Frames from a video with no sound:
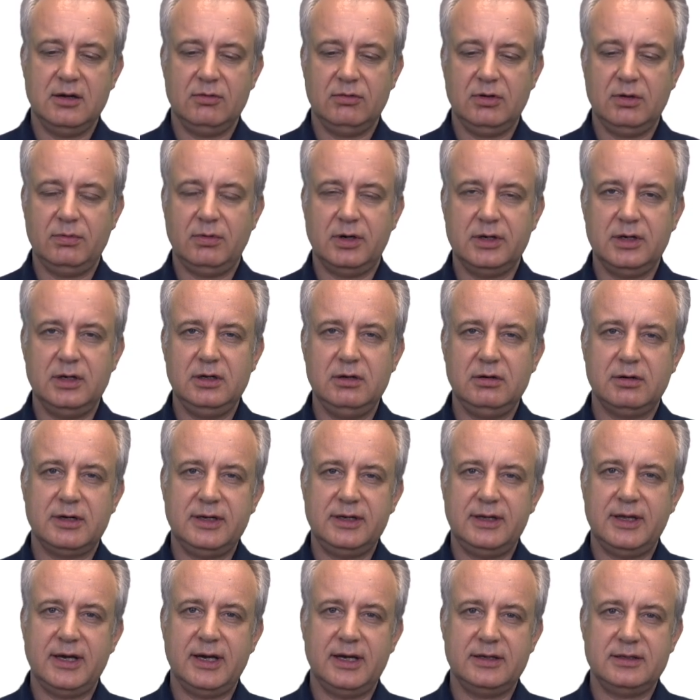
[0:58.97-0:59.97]
we want to look
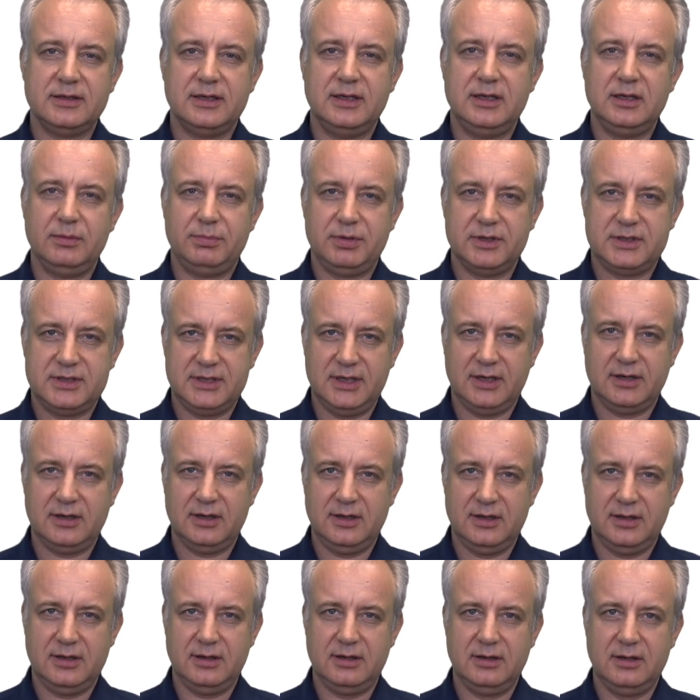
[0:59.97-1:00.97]
at that in a
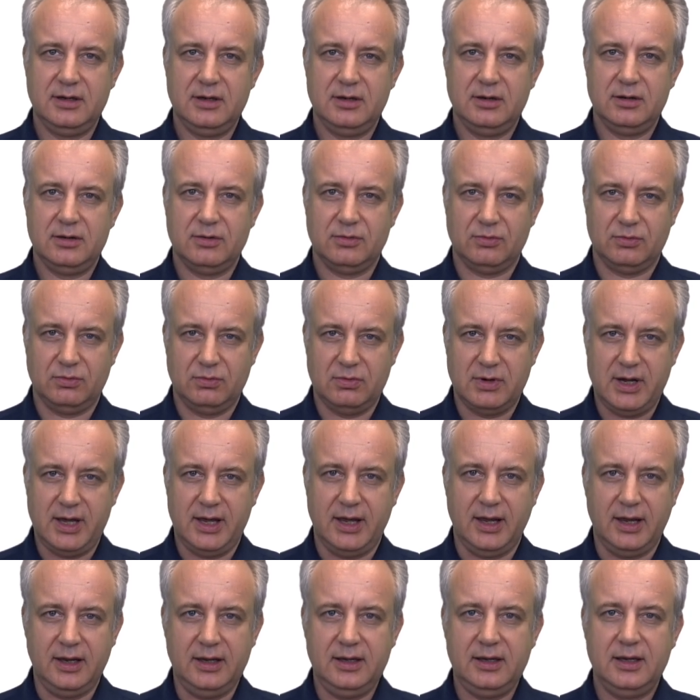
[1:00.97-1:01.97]
particular
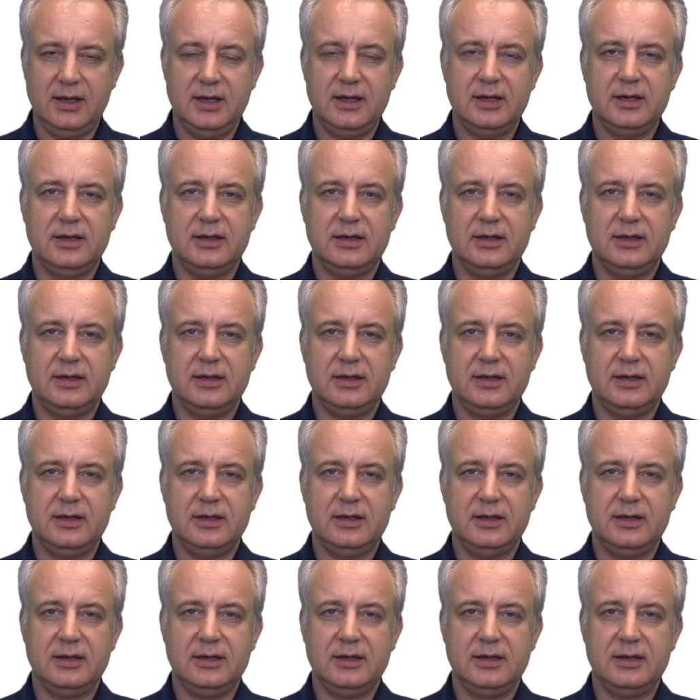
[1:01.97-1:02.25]
way,